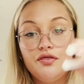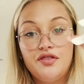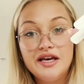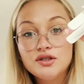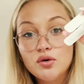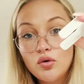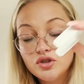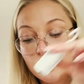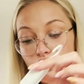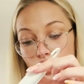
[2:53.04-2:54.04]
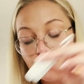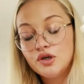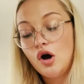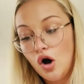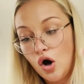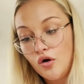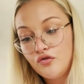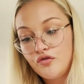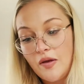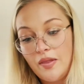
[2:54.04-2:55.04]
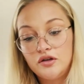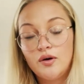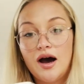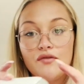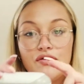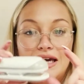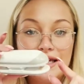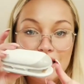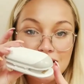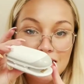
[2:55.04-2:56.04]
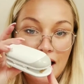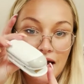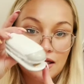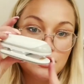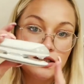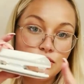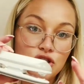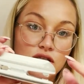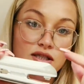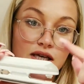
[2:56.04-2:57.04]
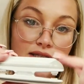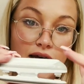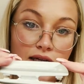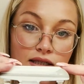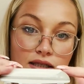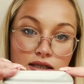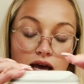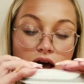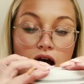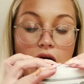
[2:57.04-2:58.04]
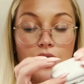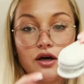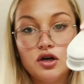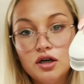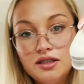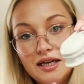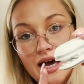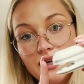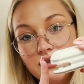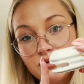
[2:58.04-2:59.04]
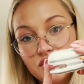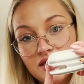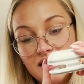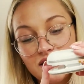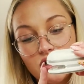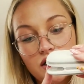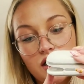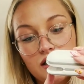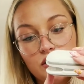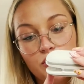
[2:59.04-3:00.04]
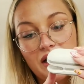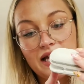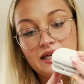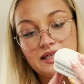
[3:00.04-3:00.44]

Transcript: This also comes off, and then you have a heating end, which is this end, and then a cutting end, which is this end. It's got a tiny little blade.